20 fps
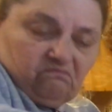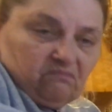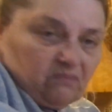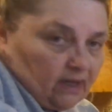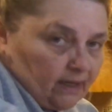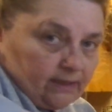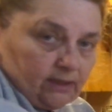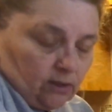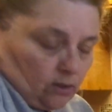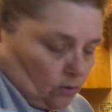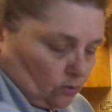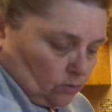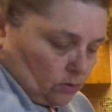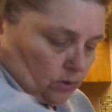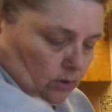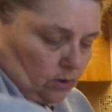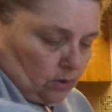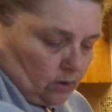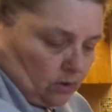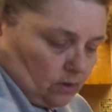I
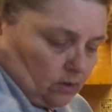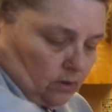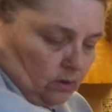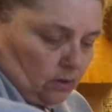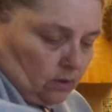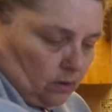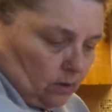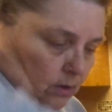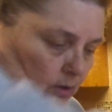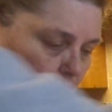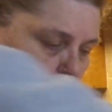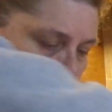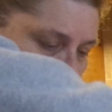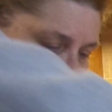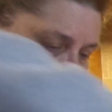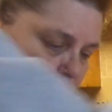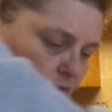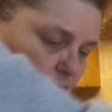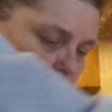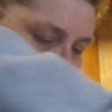don't.
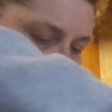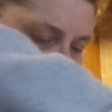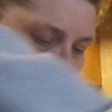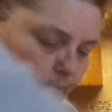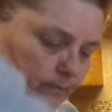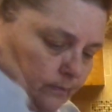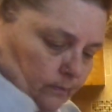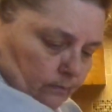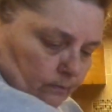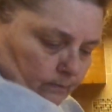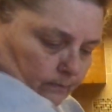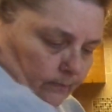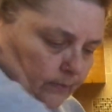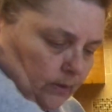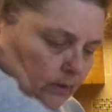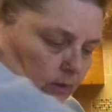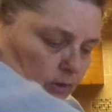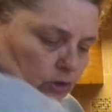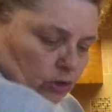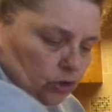I just
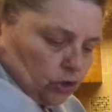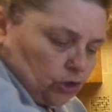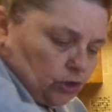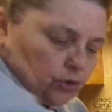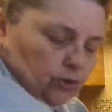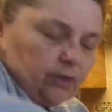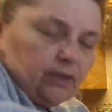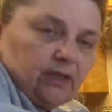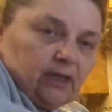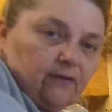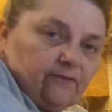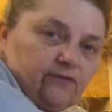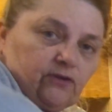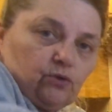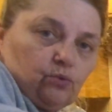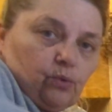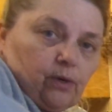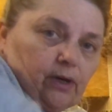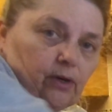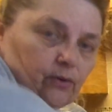stir it enough
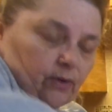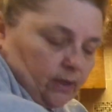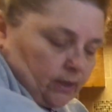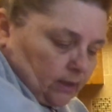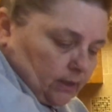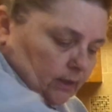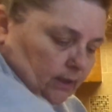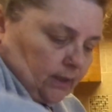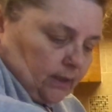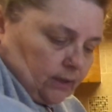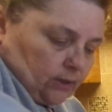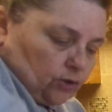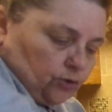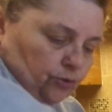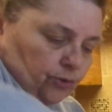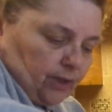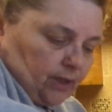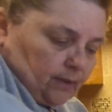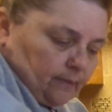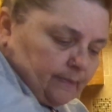to where it
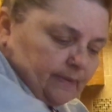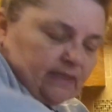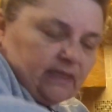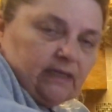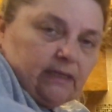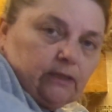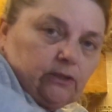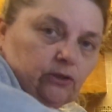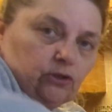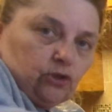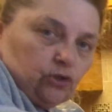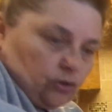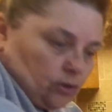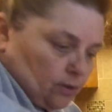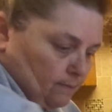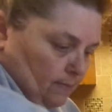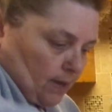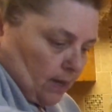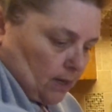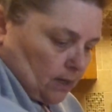creams into
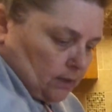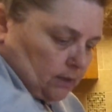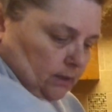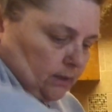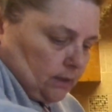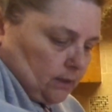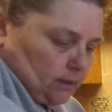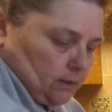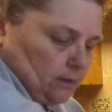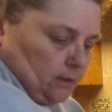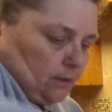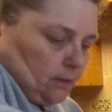the mix.